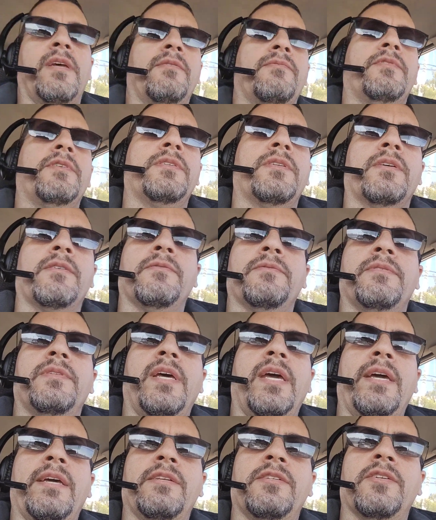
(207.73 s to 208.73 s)
every single
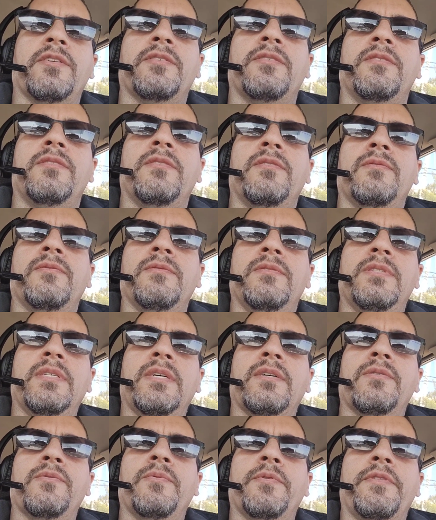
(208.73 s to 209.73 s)
day just to
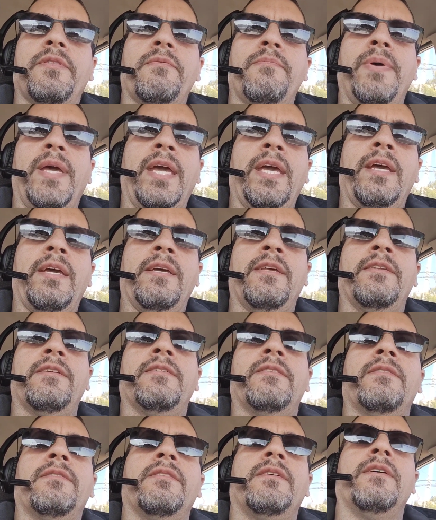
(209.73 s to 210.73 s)
deal with the pain
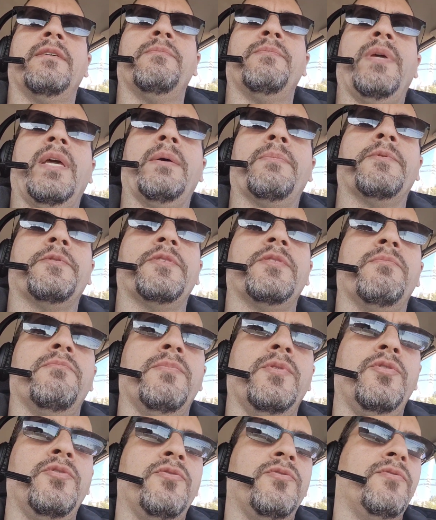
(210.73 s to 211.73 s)
and be able to
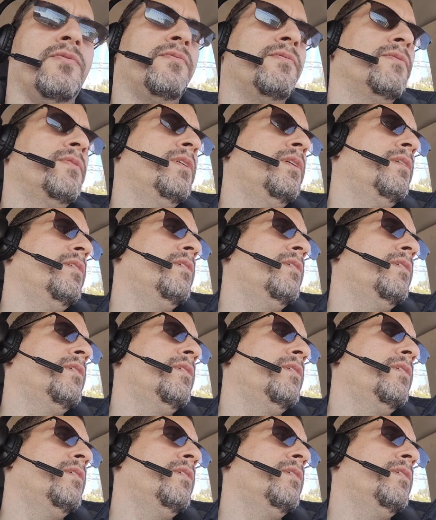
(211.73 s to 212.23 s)
move.